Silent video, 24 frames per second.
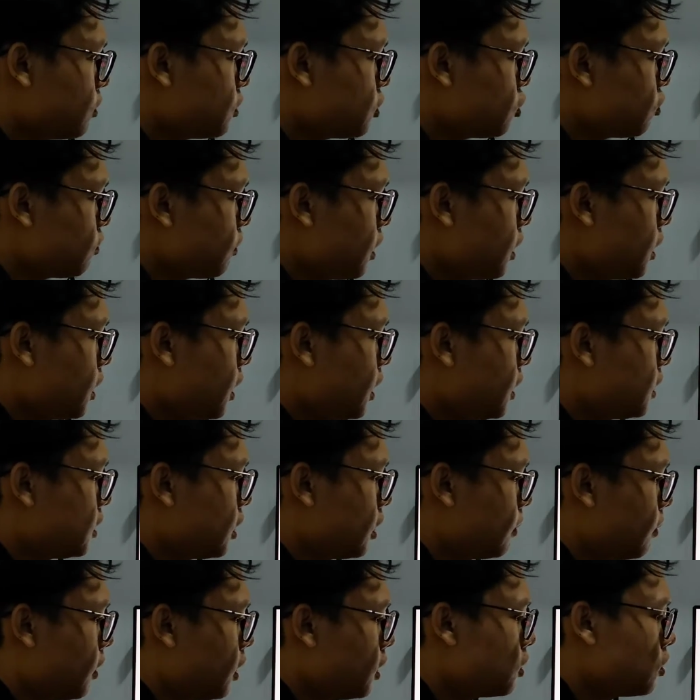will zoom in the
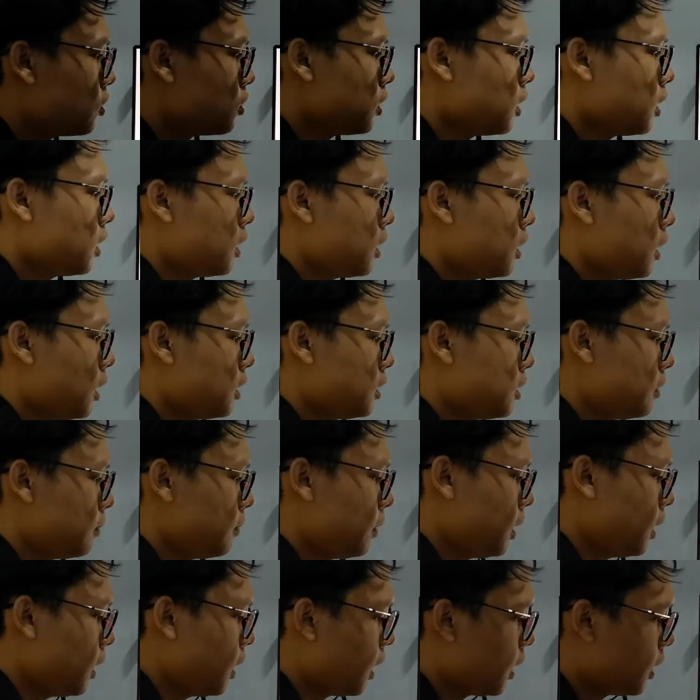ACB. So here the
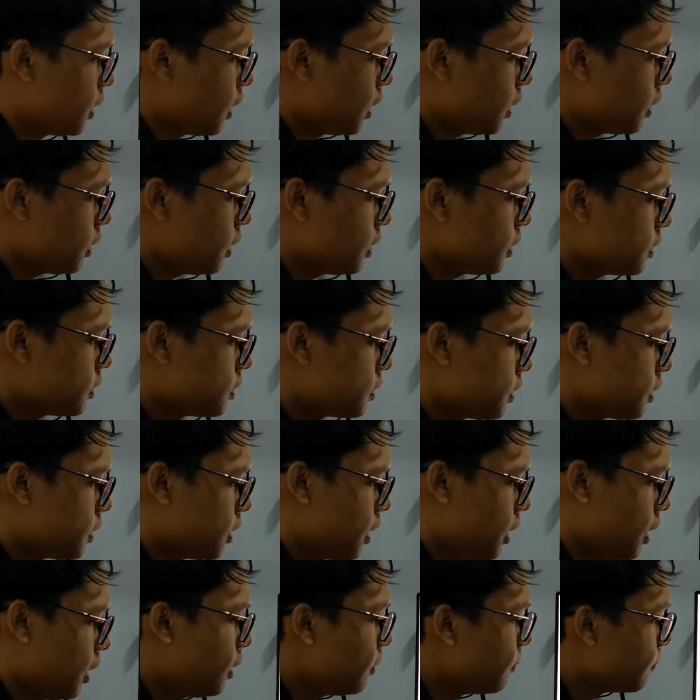ACB, and then this is the
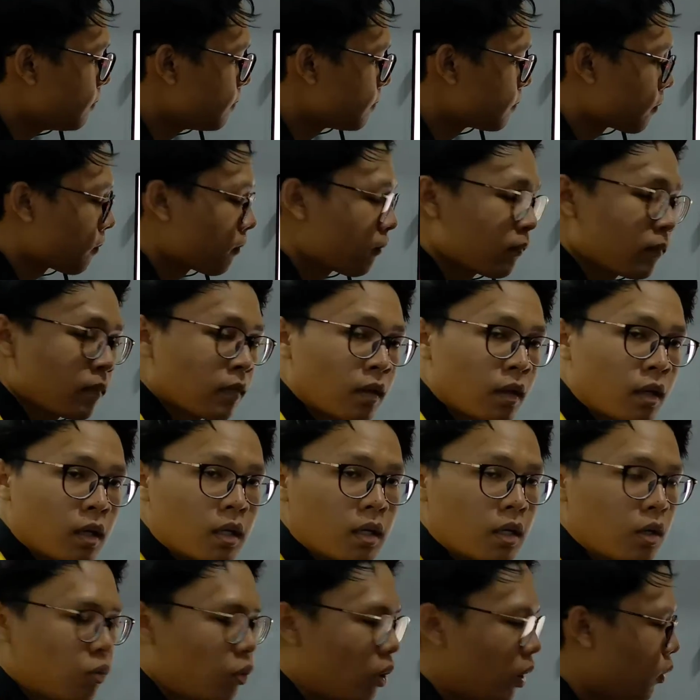key.
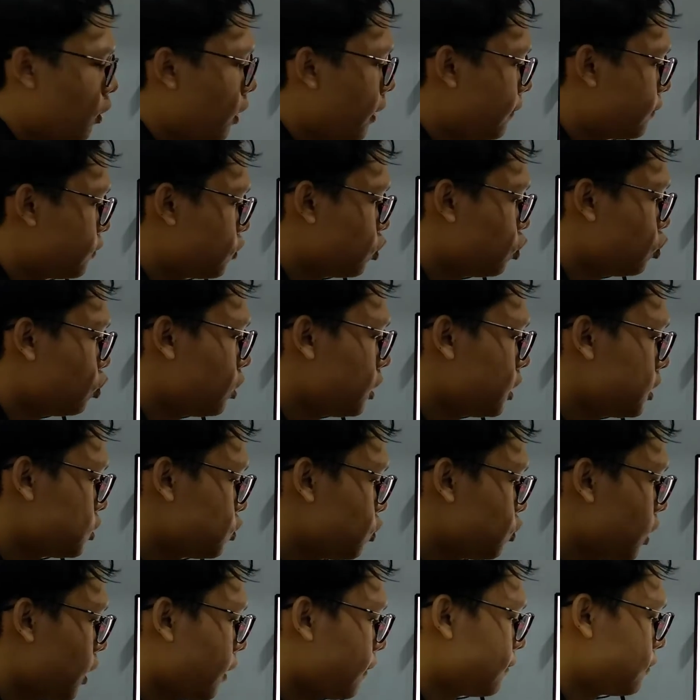What we have to do
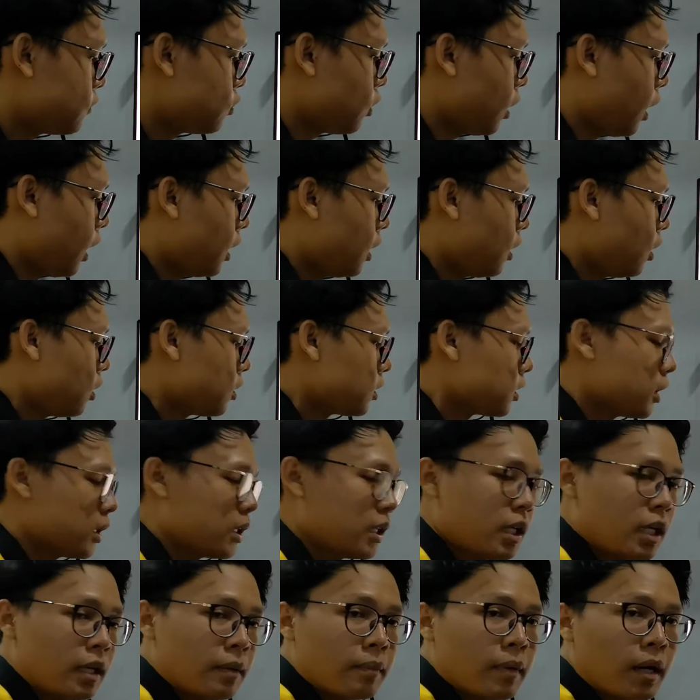is we have to unlock the
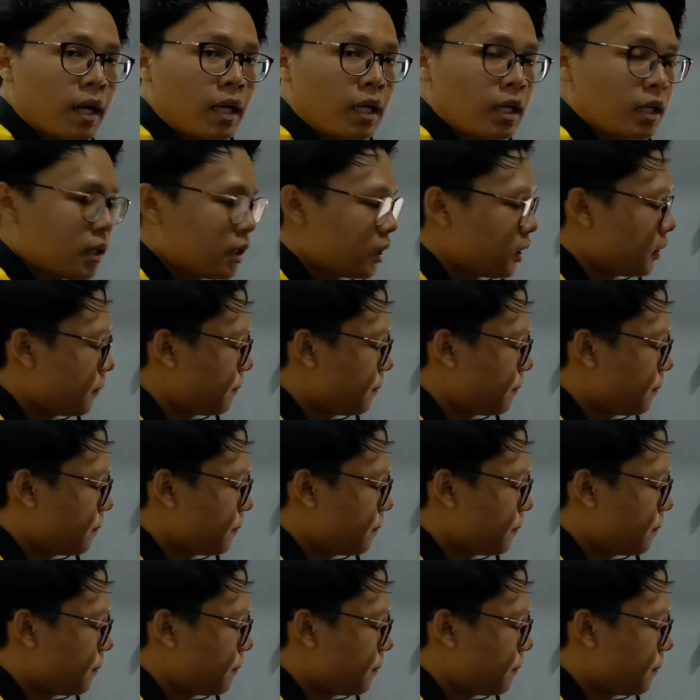key by